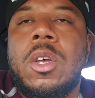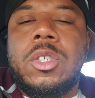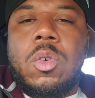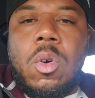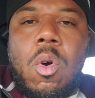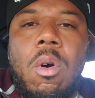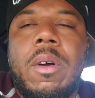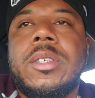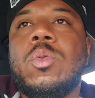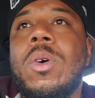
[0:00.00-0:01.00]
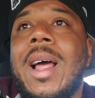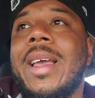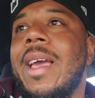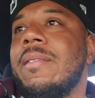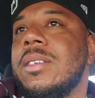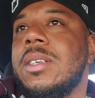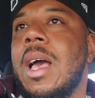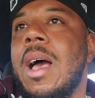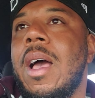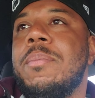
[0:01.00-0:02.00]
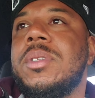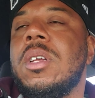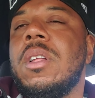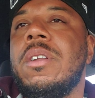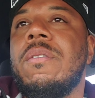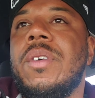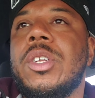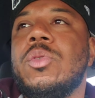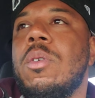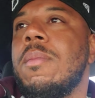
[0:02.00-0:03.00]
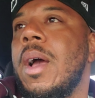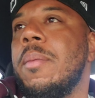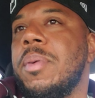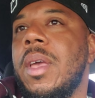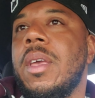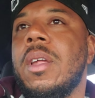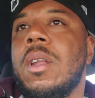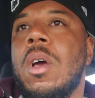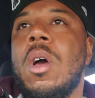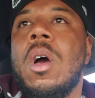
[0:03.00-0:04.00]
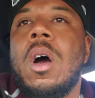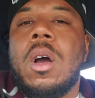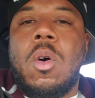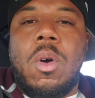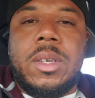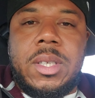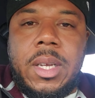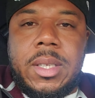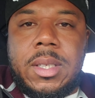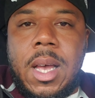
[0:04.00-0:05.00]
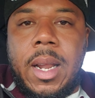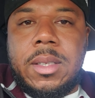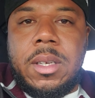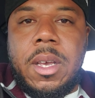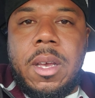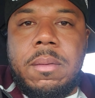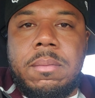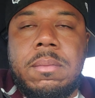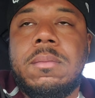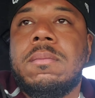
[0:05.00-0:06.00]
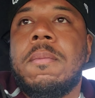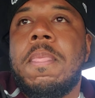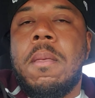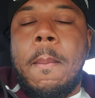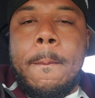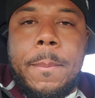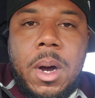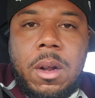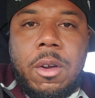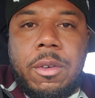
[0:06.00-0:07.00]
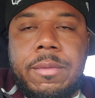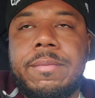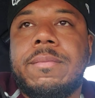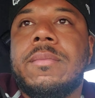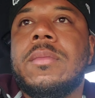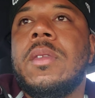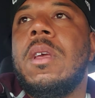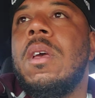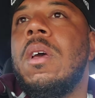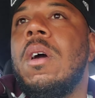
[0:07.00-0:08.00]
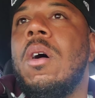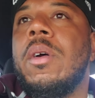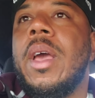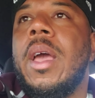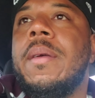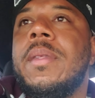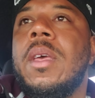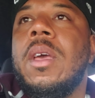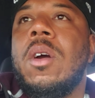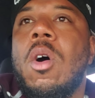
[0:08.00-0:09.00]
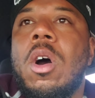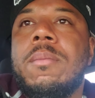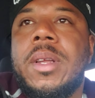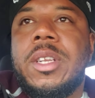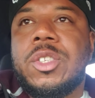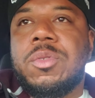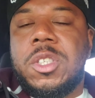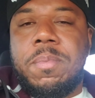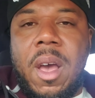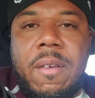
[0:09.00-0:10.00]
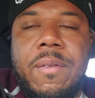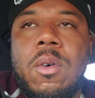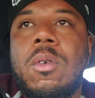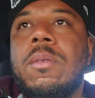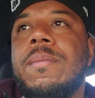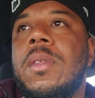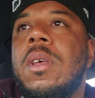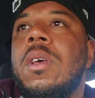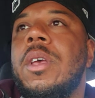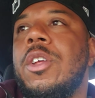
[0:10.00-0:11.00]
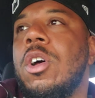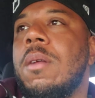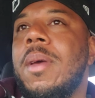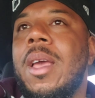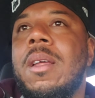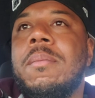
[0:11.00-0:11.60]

So of course, when I gave this guy, particular individual, my opinion, of course he decided to get butthurt. Okay, called me disrespectful. You know what I mean?